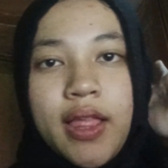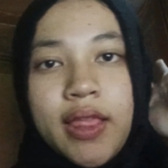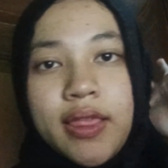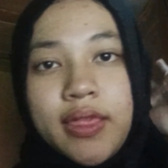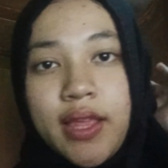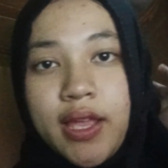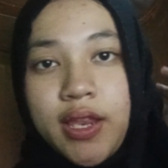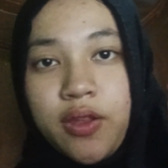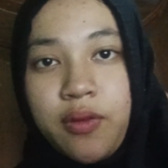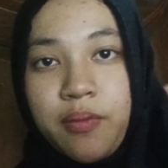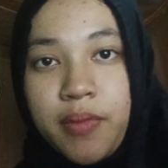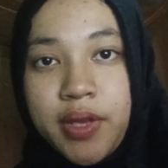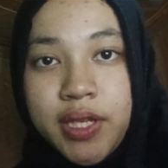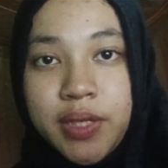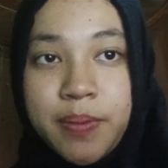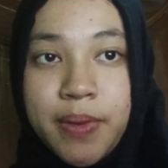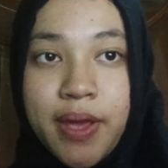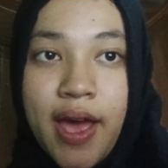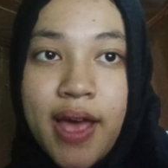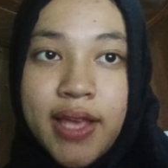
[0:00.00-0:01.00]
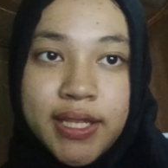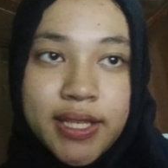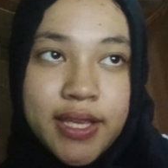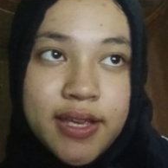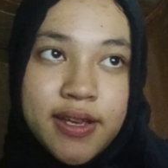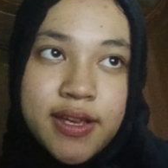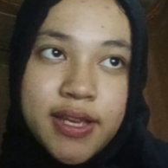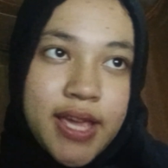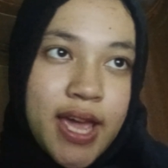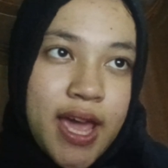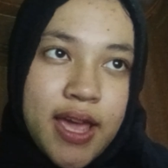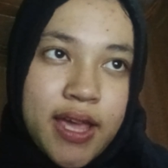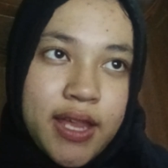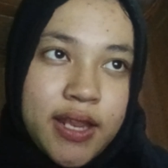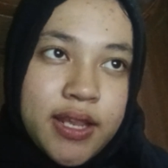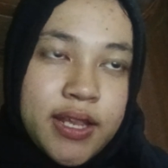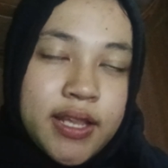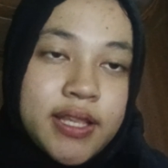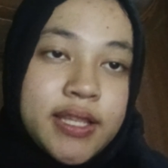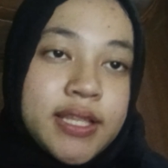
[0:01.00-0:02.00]
Then you must be asking again,
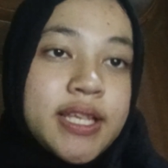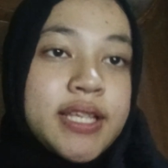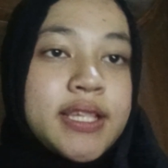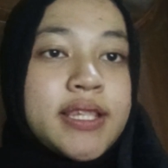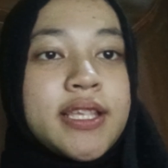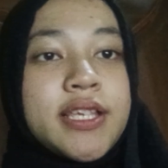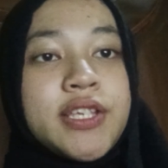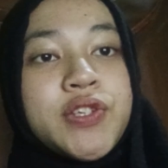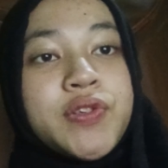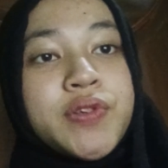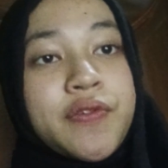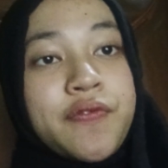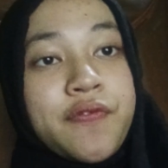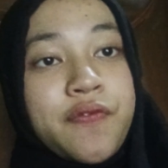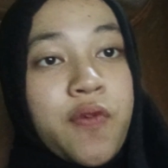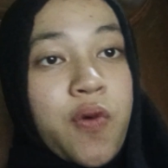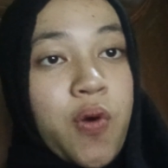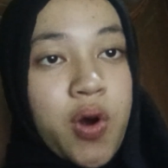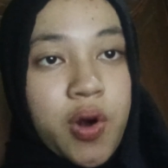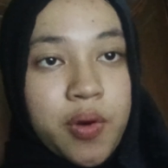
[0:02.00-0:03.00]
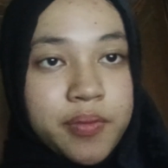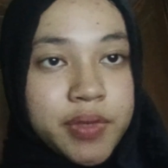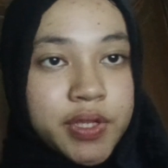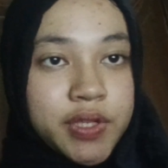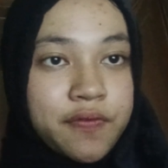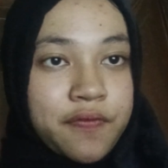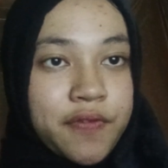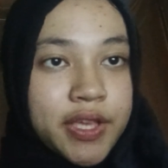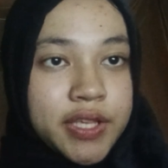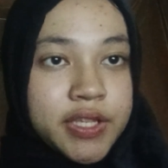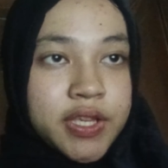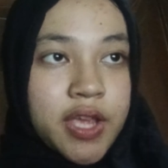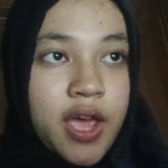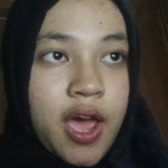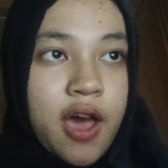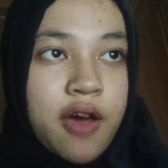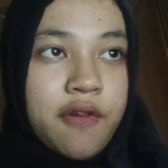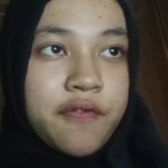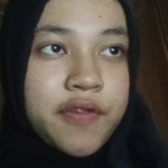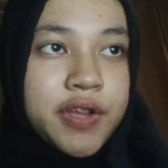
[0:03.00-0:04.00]
did these reforms fix
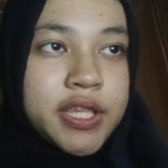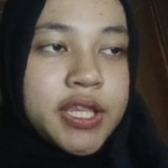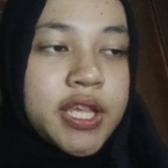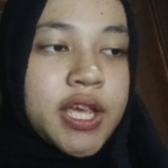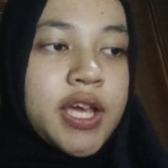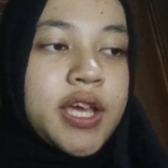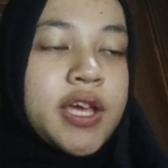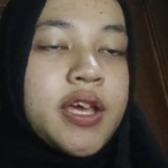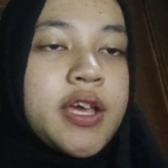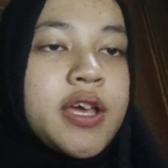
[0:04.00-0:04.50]
everything?